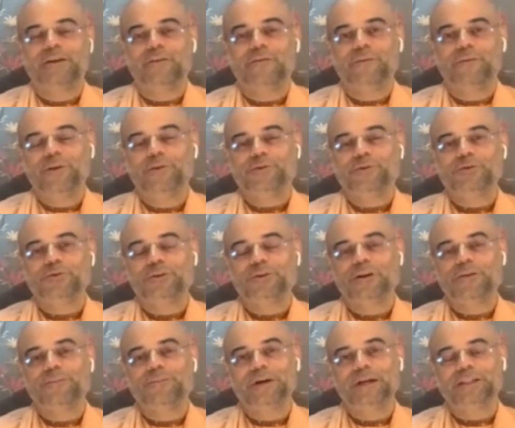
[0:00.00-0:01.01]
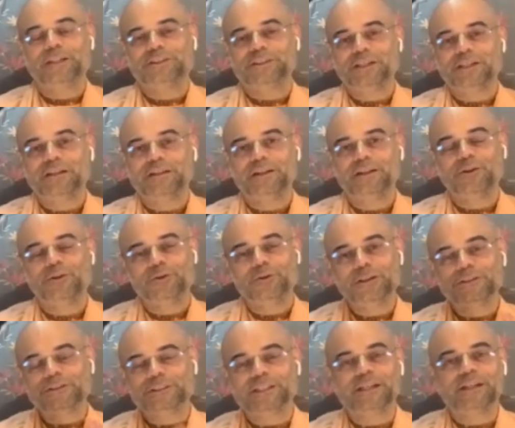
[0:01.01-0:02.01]
we used to come by train, the
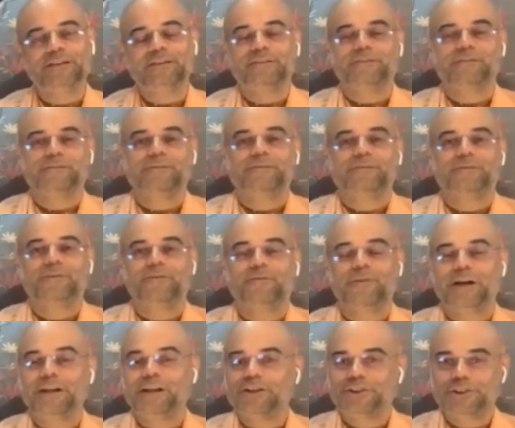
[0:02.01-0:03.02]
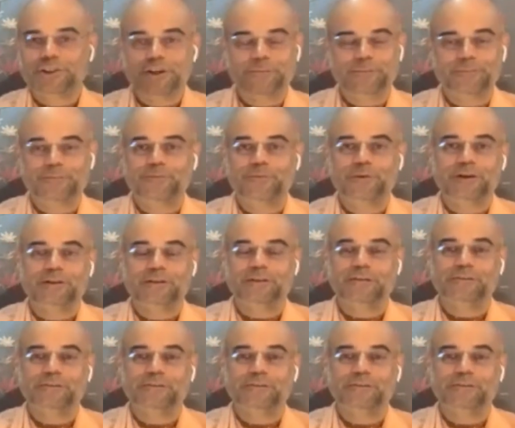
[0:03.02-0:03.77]
local train, very cheap one.